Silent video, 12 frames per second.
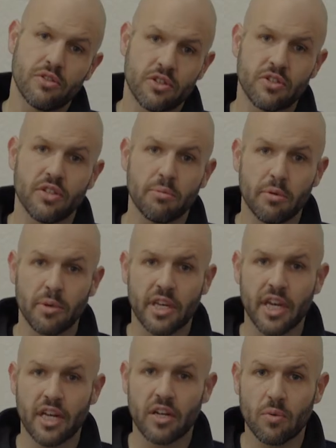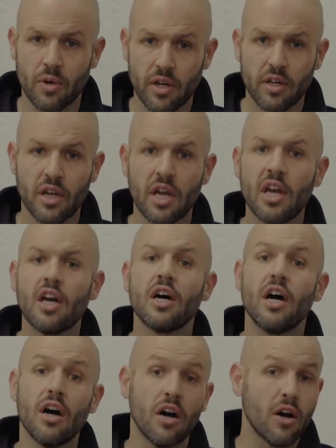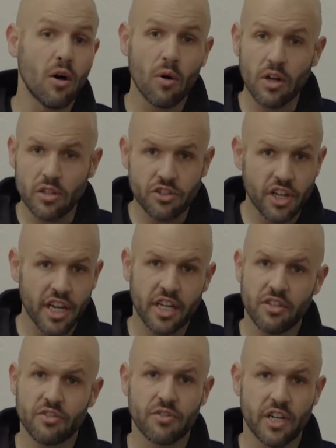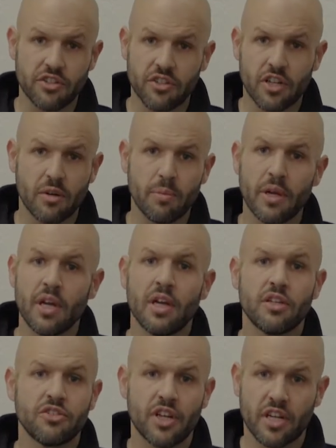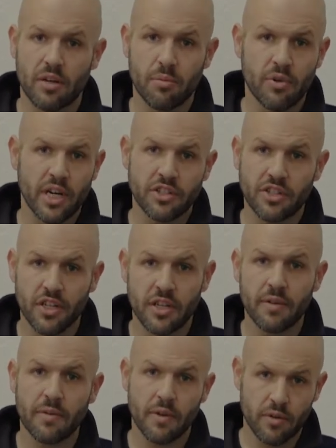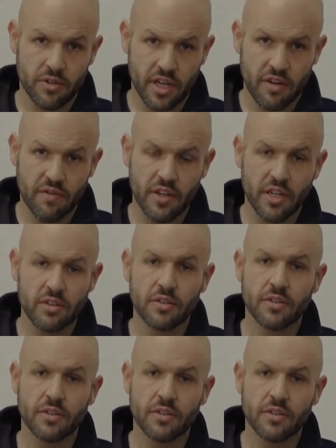just simple mechanic work. Oil change, freshen up, check compression, those kind of things.